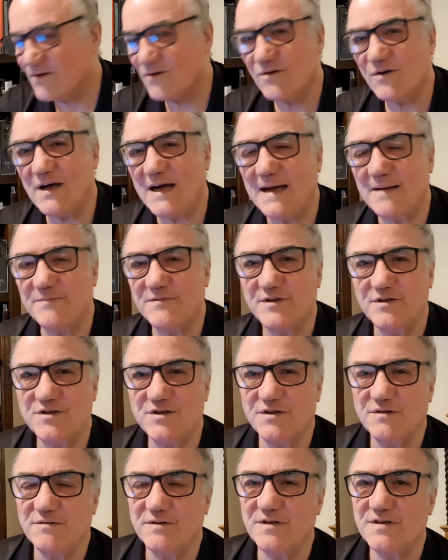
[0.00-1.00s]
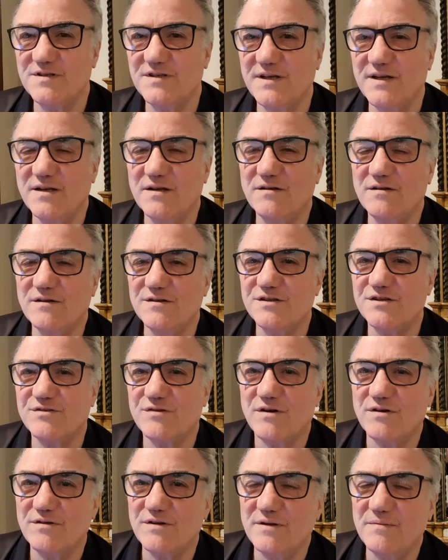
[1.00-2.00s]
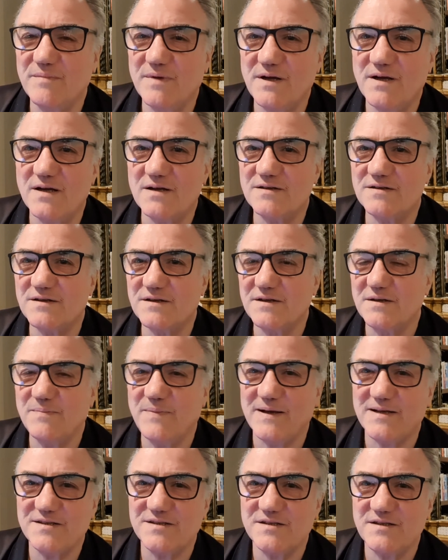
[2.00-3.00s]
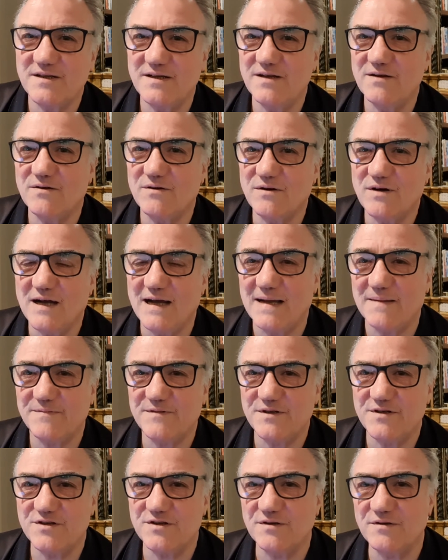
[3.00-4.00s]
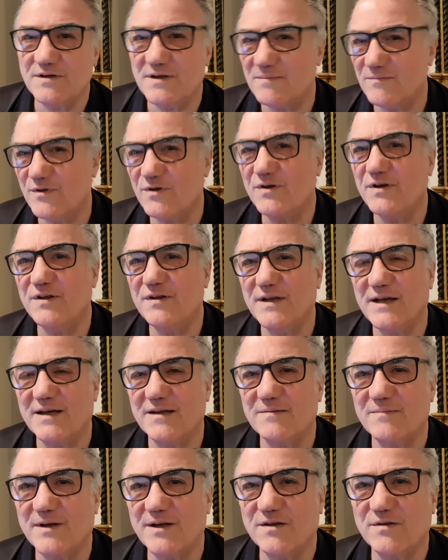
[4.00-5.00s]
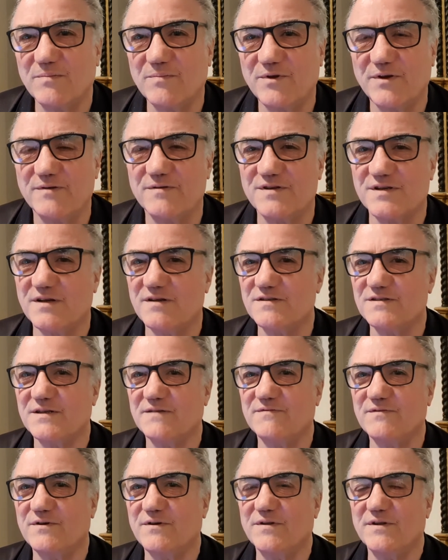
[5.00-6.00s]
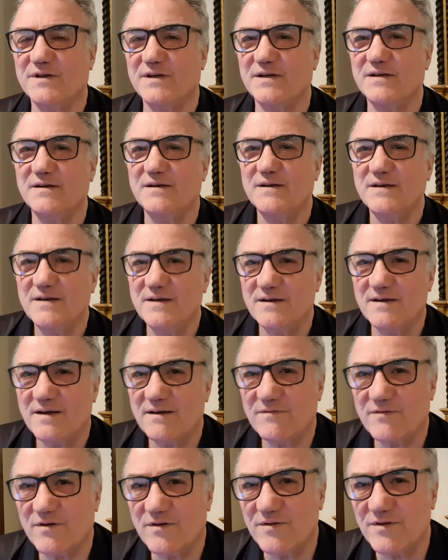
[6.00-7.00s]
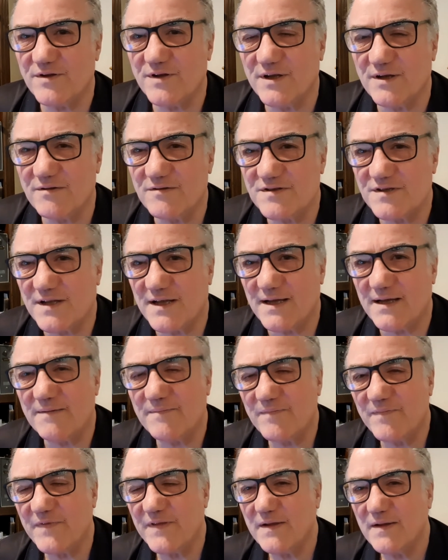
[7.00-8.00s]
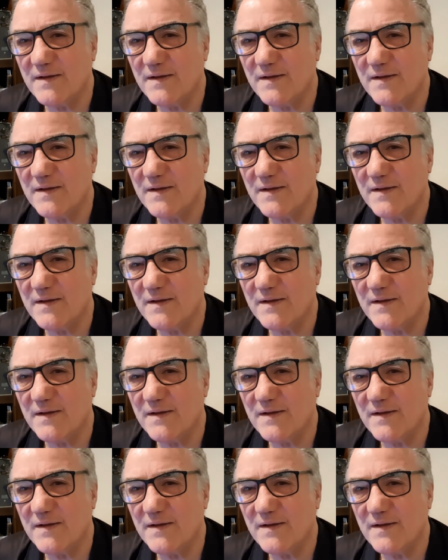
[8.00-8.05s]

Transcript: or aptitude, a single strongly marked capacity or aptitude. I'm looking down at my computer because I've got the notes there.